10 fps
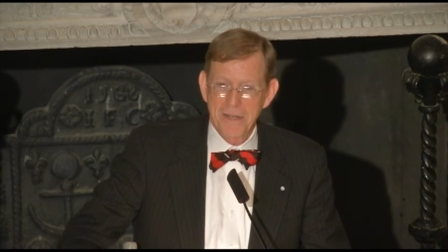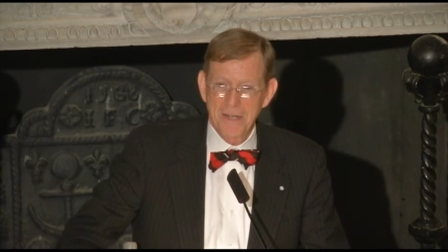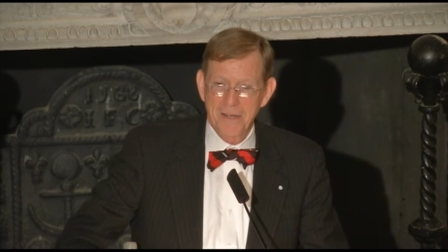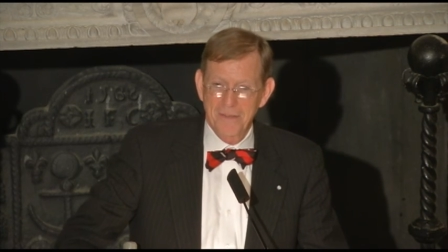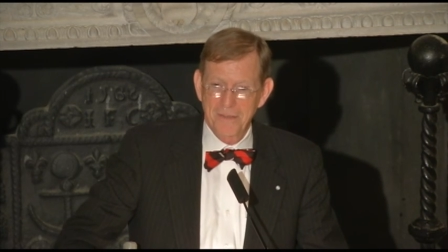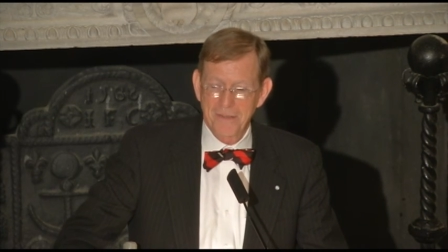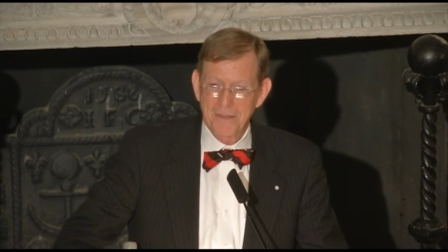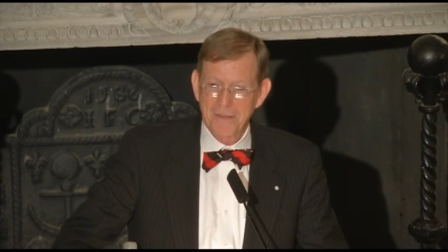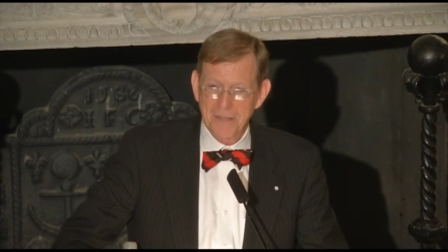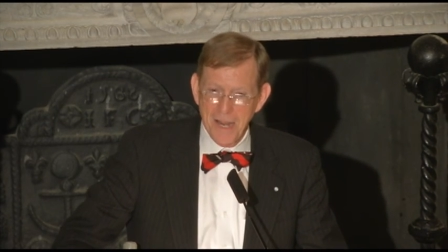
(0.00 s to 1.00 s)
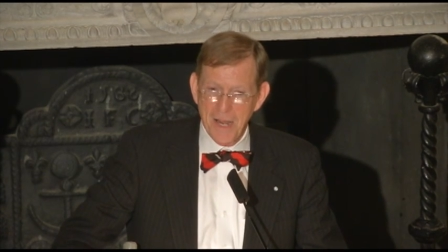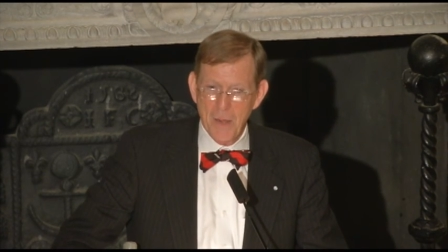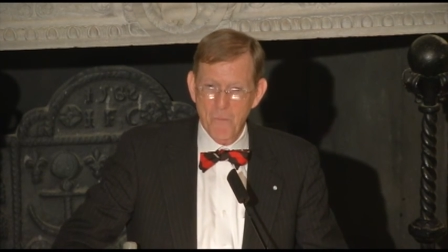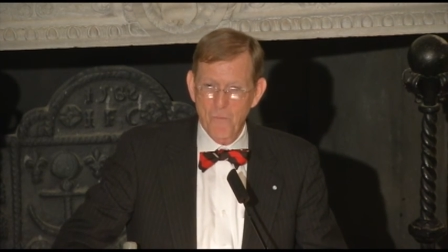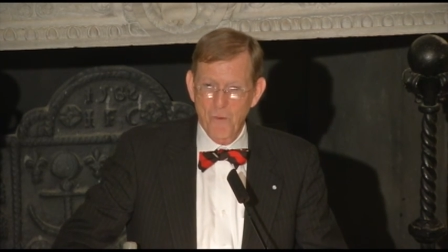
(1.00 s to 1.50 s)
it takes
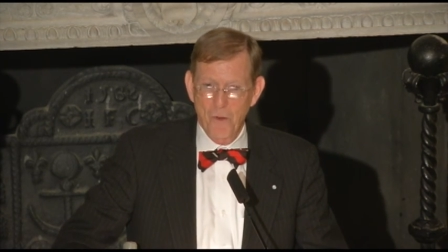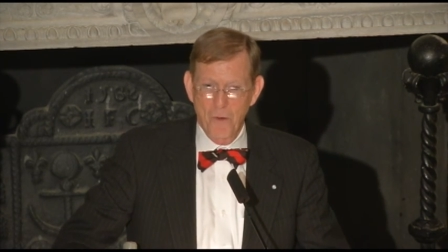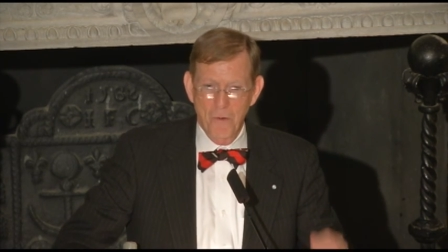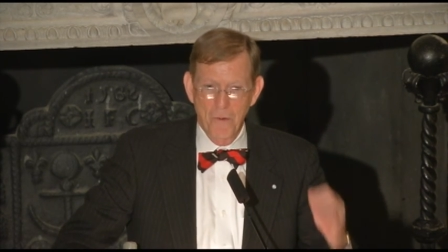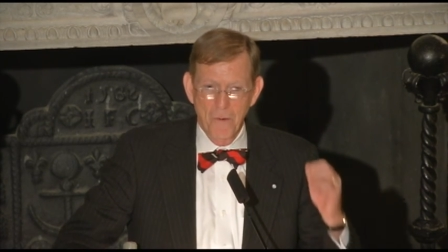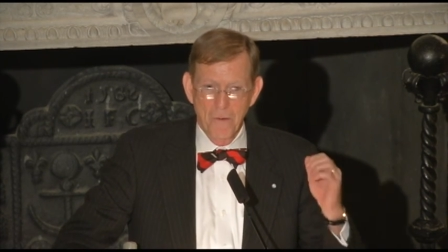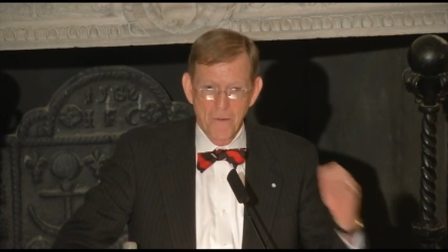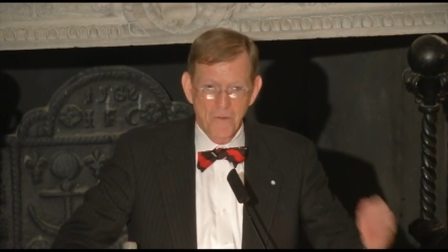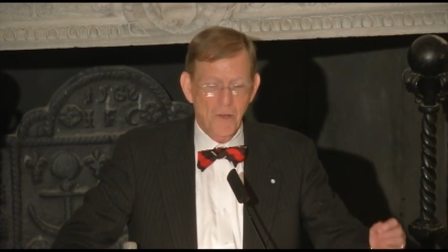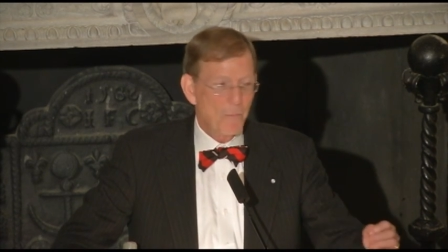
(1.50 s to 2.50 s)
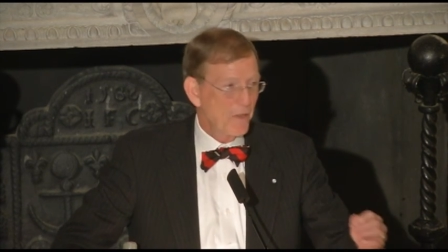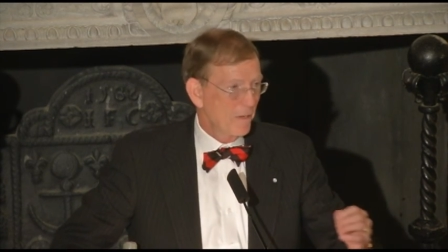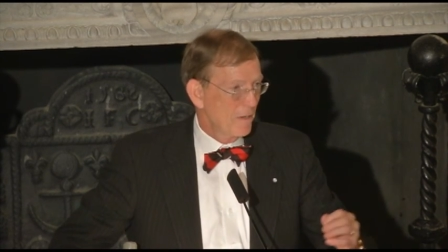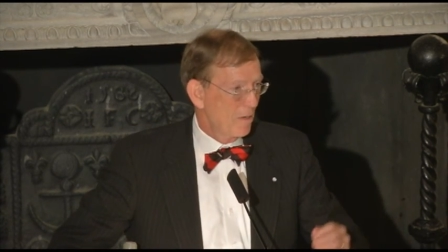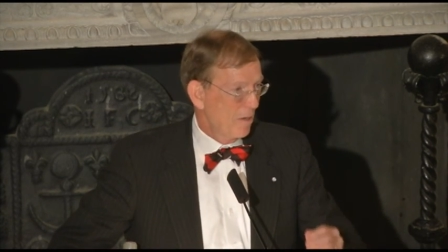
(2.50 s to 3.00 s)
time for
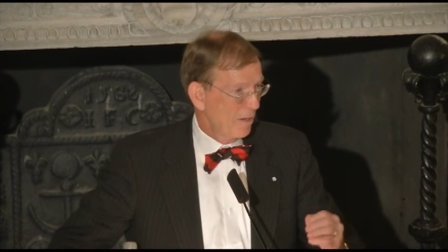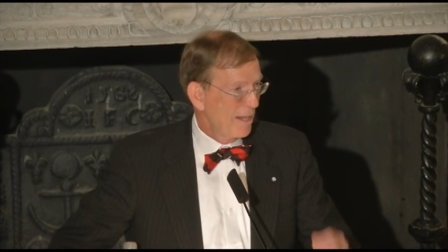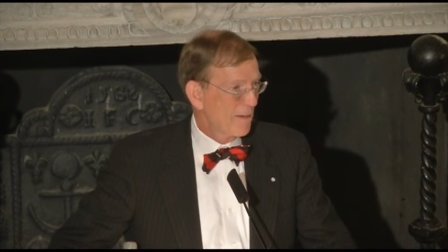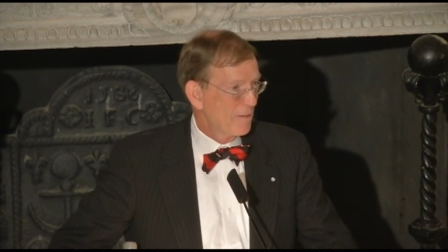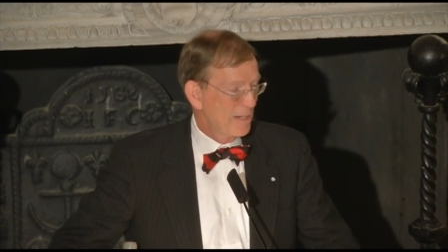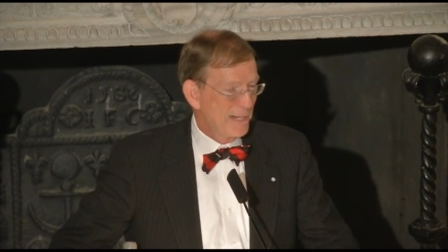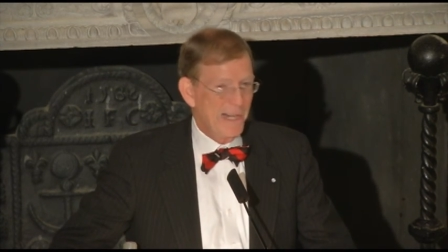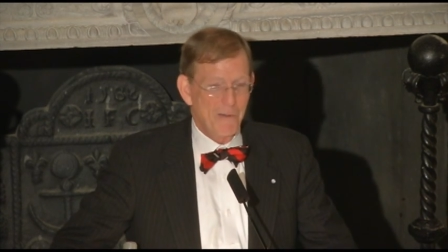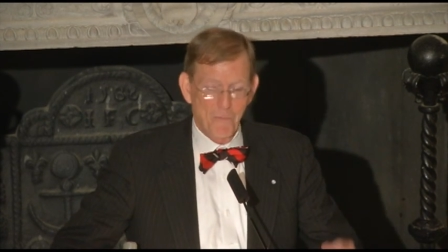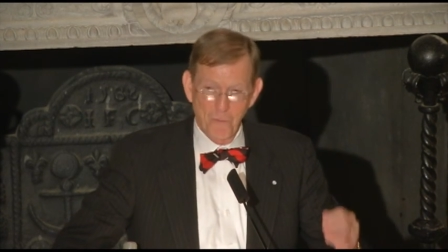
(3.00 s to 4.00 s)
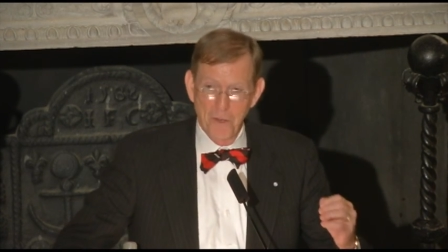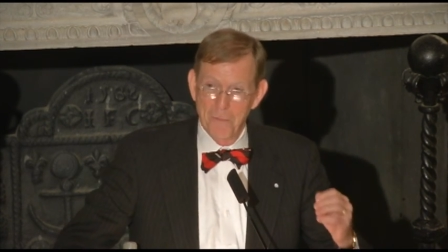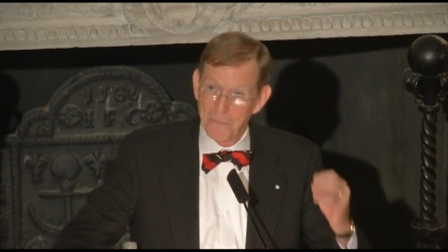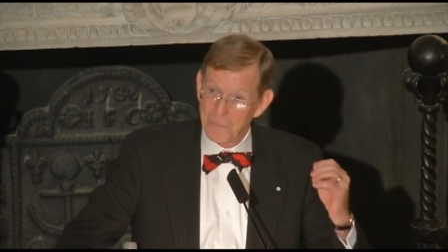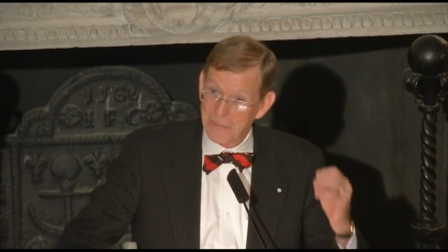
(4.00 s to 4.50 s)
something, you know, a letter to get
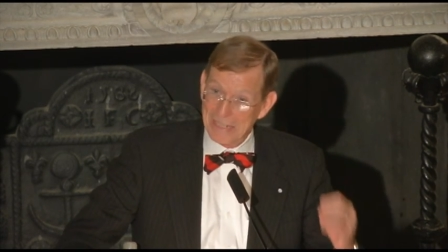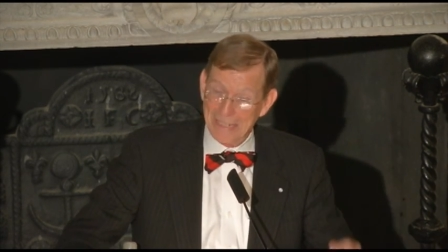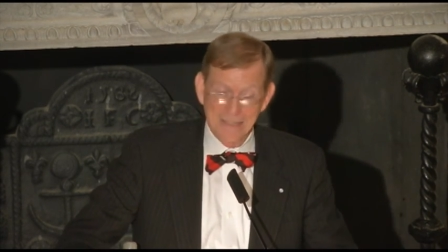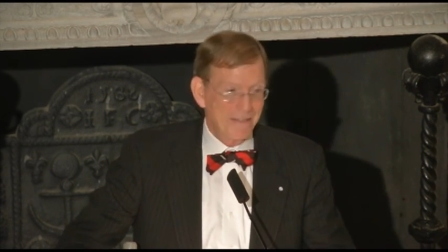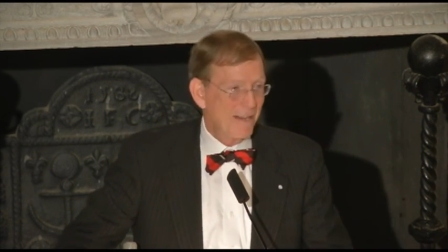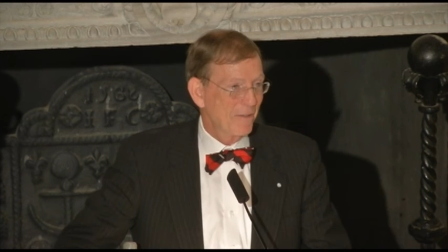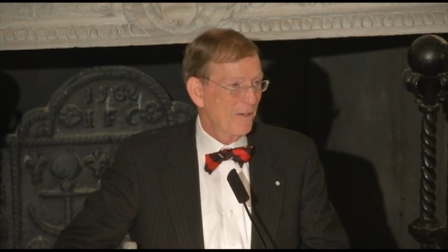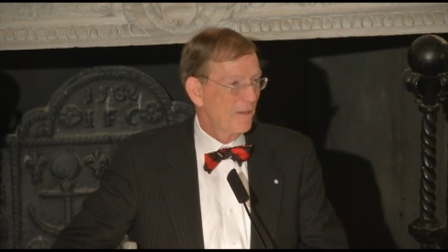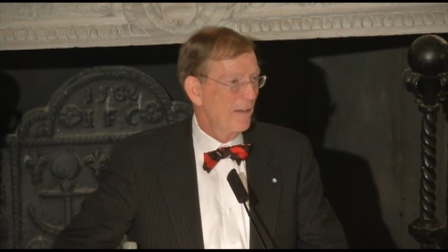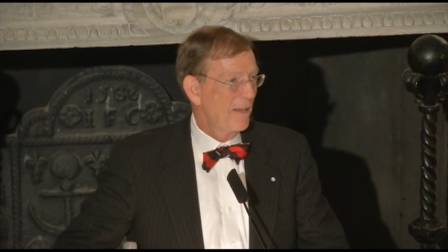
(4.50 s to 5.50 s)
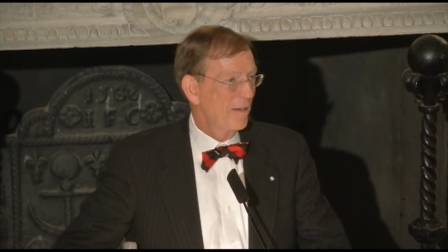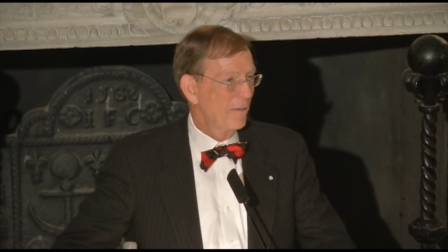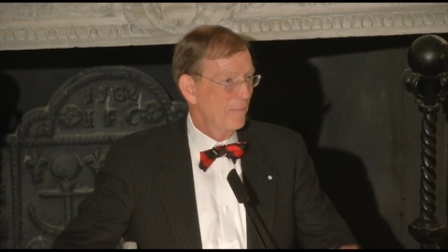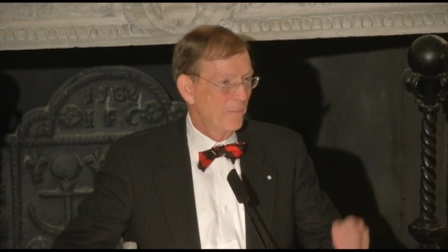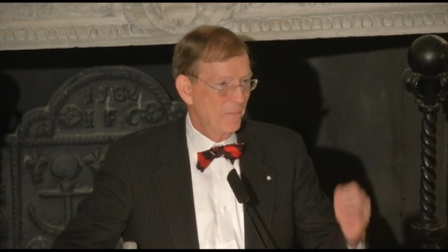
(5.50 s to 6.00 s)
from South
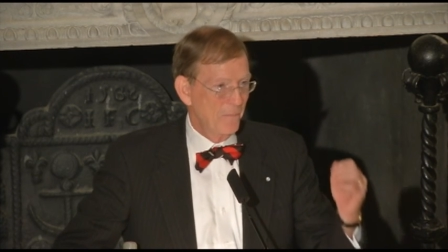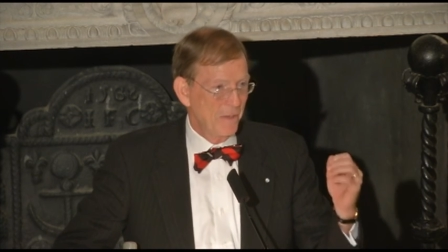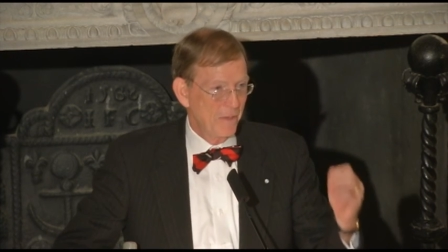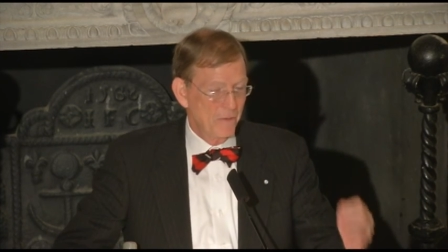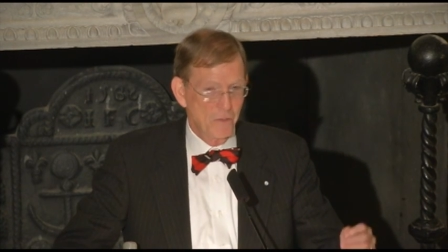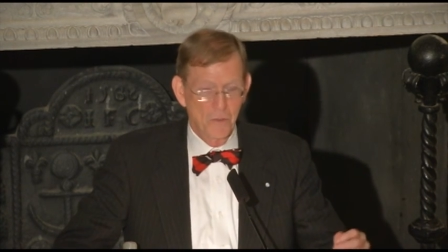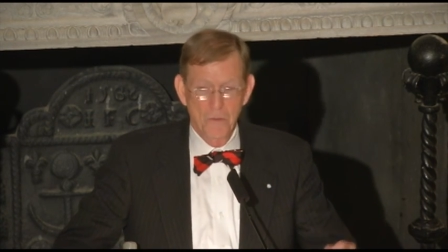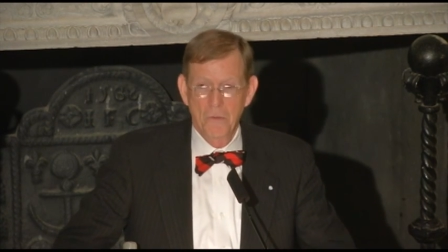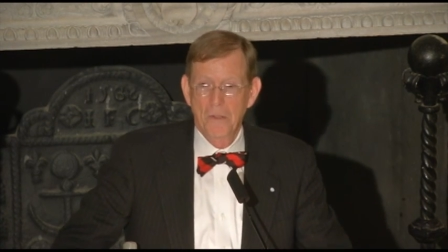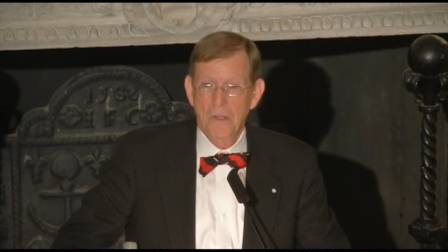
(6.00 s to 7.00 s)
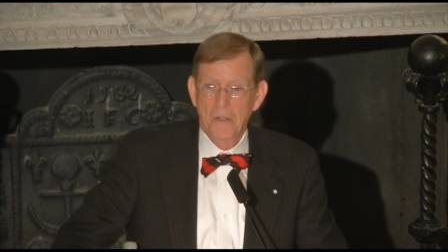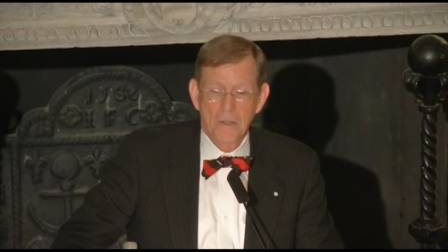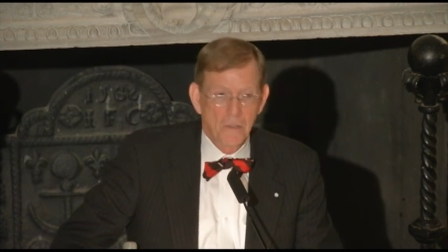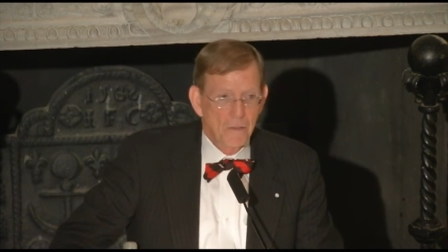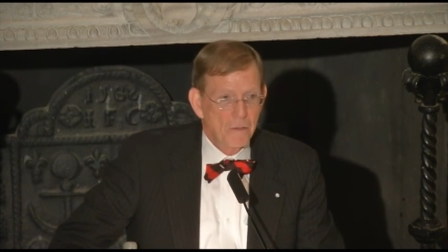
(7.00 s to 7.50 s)
Carolina to
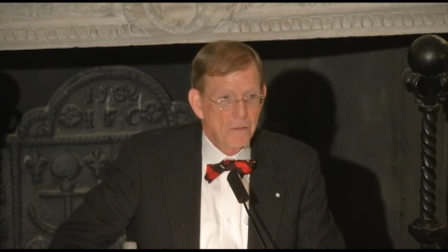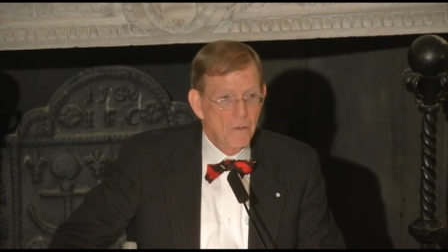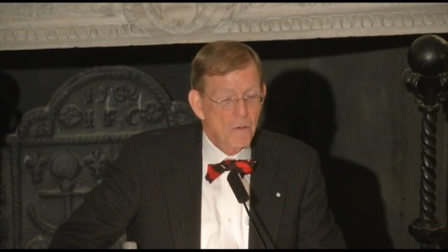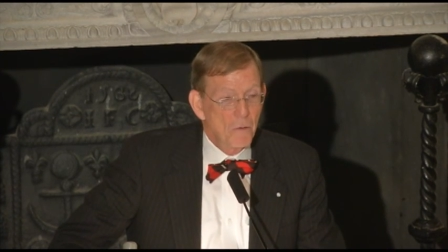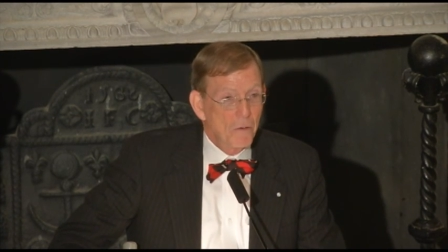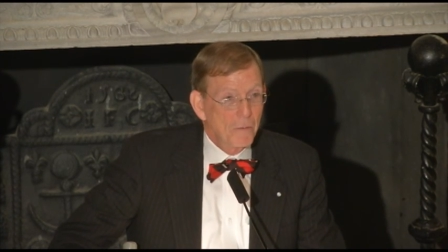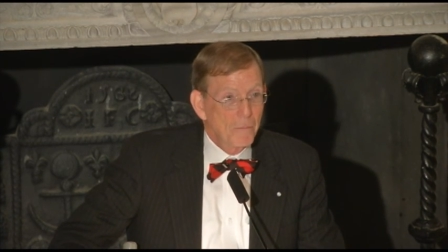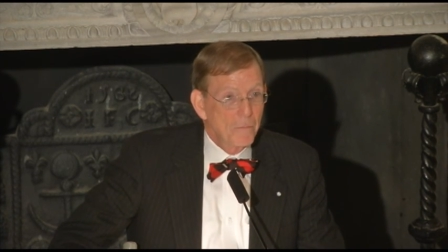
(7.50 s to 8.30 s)
uh, New York.